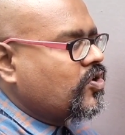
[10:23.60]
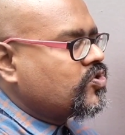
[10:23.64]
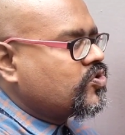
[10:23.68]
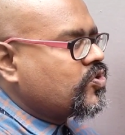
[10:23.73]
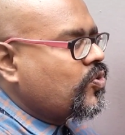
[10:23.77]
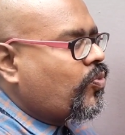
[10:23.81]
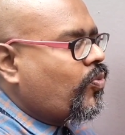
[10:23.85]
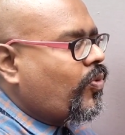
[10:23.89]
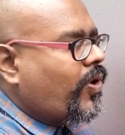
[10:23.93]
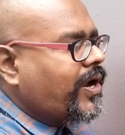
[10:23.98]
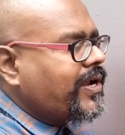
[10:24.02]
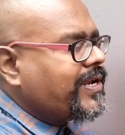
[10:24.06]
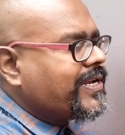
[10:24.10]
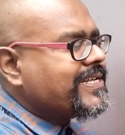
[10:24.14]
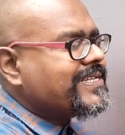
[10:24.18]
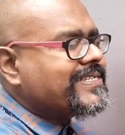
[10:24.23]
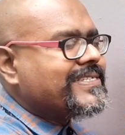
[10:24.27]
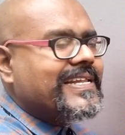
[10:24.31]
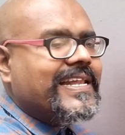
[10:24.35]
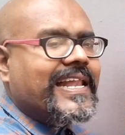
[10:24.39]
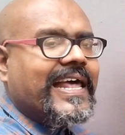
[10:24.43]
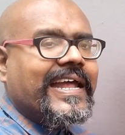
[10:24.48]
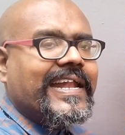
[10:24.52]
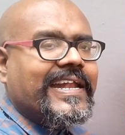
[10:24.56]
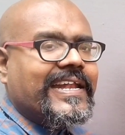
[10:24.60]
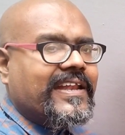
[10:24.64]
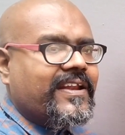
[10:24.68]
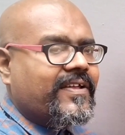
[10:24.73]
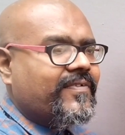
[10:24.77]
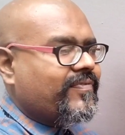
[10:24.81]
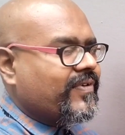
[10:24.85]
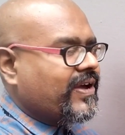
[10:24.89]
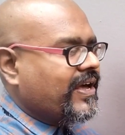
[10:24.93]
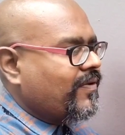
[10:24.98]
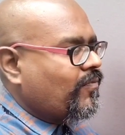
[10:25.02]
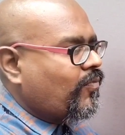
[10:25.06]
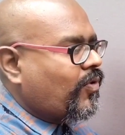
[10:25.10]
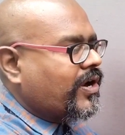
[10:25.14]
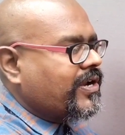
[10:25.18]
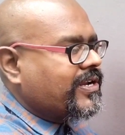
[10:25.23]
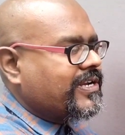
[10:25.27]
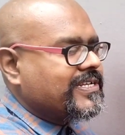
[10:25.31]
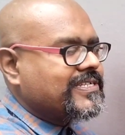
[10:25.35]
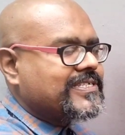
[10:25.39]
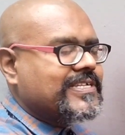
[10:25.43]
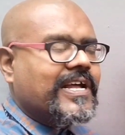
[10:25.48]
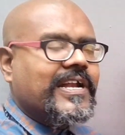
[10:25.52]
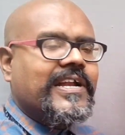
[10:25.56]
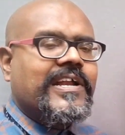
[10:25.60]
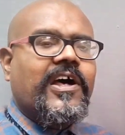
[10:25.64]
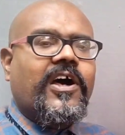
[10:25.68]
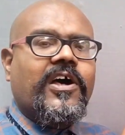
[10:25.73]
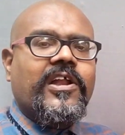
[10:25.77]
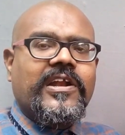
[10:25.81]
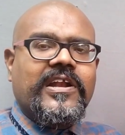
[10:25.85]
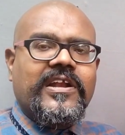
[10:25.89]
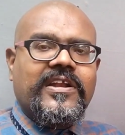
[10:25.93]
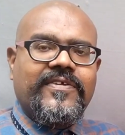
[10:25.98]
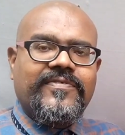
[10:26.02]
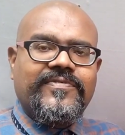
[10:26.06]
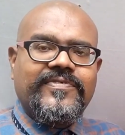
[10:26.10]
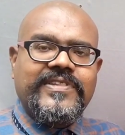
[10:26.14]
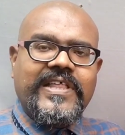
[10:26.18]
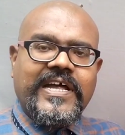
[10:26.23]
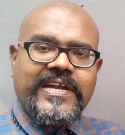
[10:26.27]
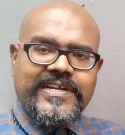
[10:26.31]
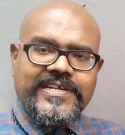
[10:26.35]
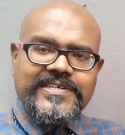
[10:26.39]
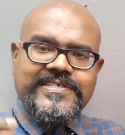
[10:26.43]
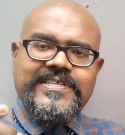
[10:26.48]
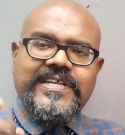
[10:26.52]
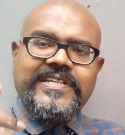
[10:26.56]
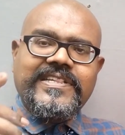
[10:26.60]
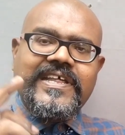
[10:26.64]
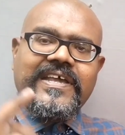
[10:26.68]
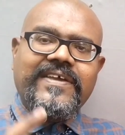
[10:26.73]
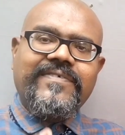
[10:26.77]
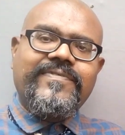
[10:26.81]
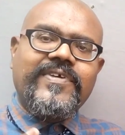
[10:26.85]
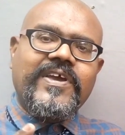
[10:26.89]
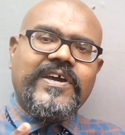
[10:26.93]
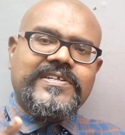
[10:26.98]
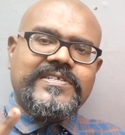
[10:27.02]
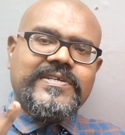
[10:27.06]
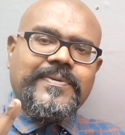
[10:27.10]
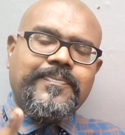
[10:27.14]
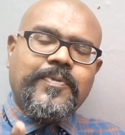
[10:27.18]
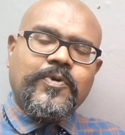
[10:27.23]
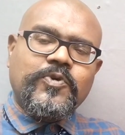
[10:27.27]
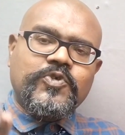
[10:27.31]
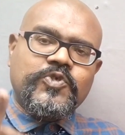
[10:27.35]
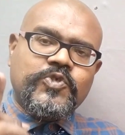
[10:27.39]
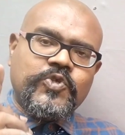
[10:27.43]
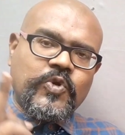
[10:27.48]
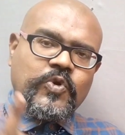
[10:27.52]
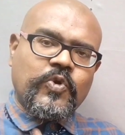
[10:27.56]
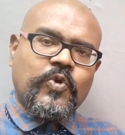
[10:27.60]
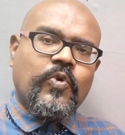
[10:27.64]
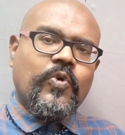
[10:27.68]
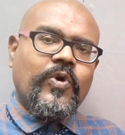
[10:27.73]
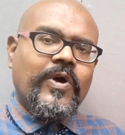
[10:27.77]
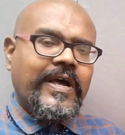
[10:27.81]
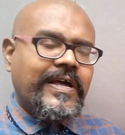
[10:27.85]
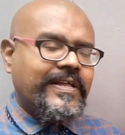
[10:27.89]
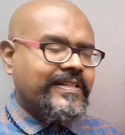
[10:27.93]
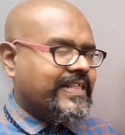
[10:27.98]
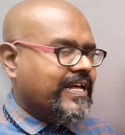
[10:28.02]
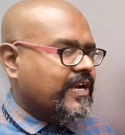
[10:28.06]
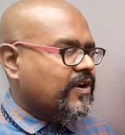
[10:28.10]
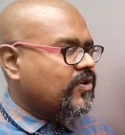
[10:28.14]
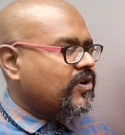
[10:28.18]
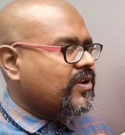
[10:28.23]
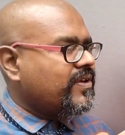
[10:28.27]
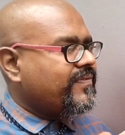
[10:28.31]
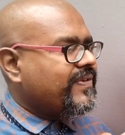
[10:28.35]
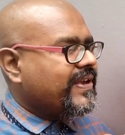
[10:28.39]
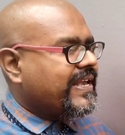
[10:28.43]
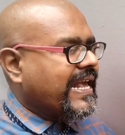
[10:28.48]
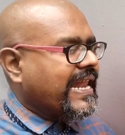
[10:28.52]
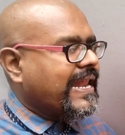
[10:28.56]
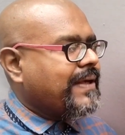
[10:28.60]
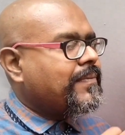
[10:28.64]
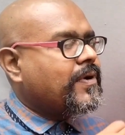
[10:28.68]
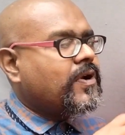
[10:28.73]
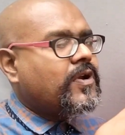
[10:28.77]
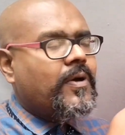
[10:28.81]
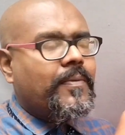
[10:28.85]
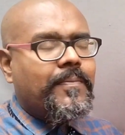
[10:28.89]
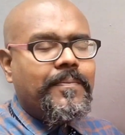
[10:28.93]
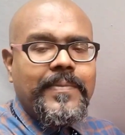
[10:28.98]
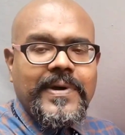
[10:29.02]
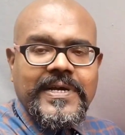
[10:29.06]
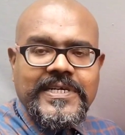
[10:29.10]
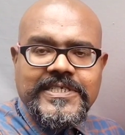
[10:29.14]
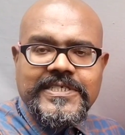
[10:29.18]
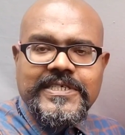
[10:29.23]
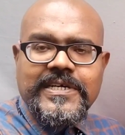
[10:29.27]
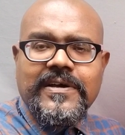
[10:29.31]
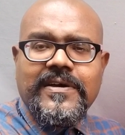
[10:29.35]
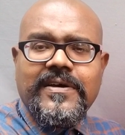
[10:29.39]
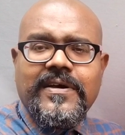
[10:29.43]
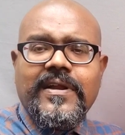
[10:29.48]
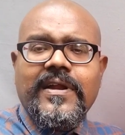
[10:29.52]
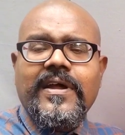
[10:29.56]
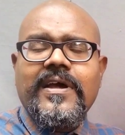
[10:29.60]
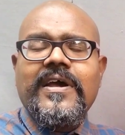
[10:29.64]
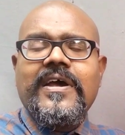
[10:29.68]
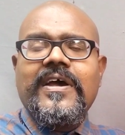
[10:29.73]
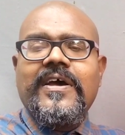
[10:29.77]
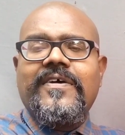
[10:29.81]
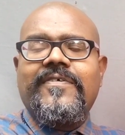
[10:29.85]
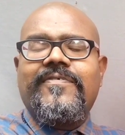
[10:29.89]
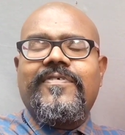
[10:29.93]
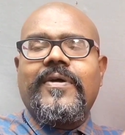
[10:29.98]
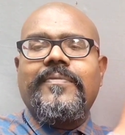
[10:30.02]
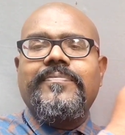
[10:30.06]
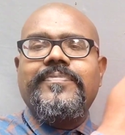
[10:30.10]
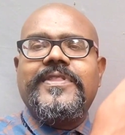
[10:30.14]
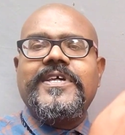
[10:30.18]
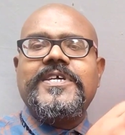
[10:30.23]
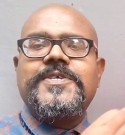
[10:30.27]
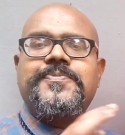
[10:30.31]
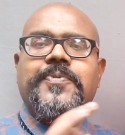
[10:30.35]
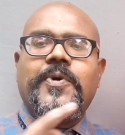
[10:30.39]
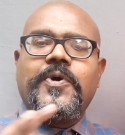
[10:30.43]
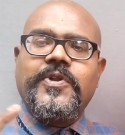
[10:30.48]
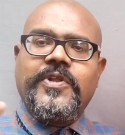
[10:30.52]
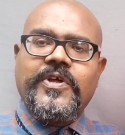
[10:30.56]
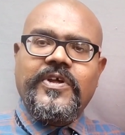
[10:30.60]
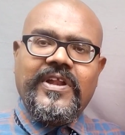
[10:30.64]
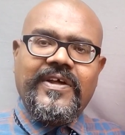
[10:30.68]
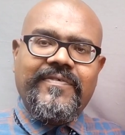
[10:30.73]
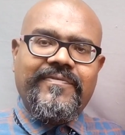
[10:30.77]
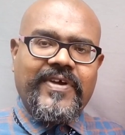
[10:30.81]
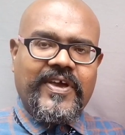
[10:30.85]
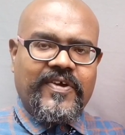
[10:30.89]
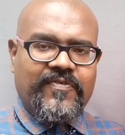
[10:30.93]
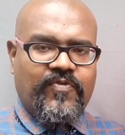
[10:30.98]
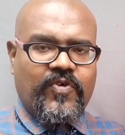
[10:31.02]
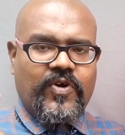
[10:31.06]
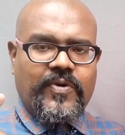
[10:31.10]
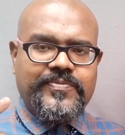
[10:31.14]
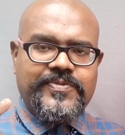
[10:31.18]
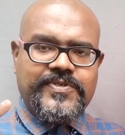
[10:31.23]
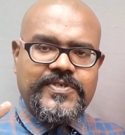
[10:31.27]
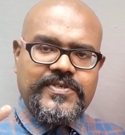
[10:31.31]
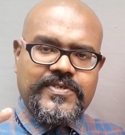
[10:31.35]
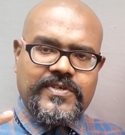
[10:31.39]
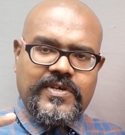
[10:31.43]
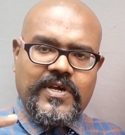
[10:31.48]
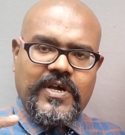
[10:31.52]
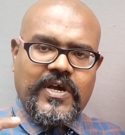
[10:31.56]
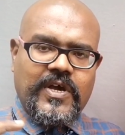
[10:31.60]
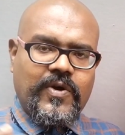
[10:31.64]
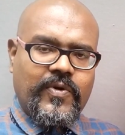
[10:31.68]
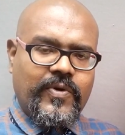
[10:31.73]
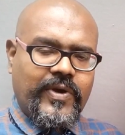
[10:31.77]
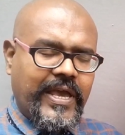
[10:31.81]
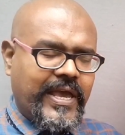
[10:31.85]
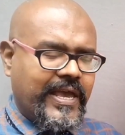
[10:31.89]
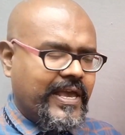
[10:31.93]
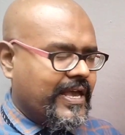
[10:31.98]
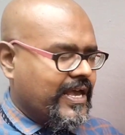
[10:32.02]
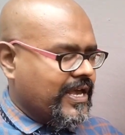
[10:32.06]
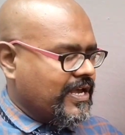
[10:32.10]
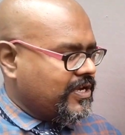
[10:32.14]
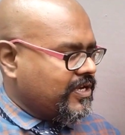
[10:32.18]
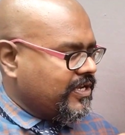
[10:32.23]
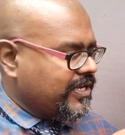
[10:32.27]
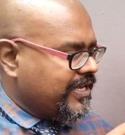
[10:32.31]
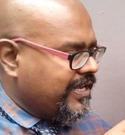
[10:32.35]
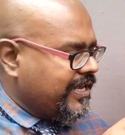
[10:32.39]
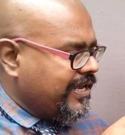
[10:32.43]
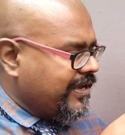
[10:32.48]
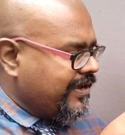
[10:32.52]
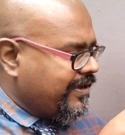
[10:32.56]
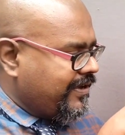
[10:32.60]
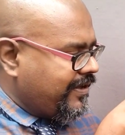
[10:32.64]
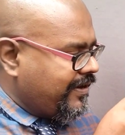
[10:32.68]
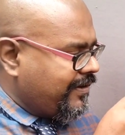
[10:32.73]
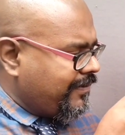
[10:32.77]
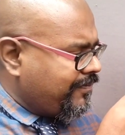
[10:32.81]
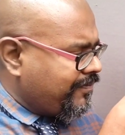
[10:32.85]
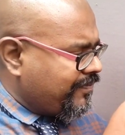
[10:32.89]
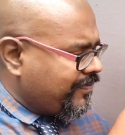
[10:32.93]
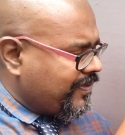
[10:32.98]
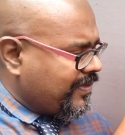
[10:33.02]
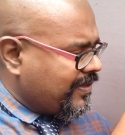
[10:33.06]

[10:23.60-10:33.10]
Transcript: So what is light trough and what is dark trough? That is the thing we are supposed to know. Then only we can able to measure from this particular waveforms. Okay, here